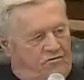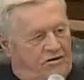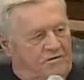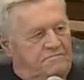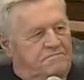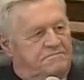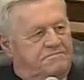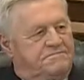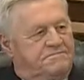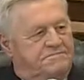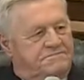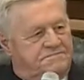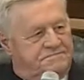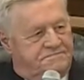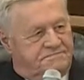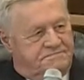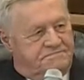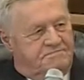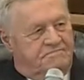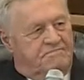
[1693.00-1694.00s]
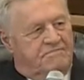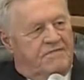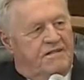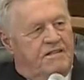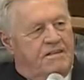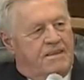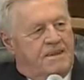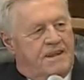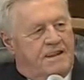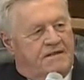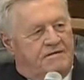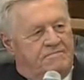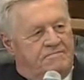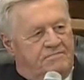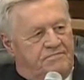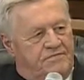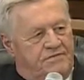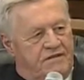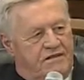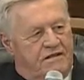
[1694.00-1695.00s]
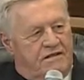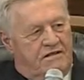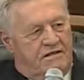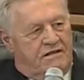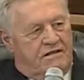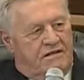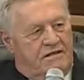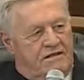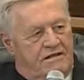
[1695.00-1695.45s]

underestimate the chairman's craftiness, the chairman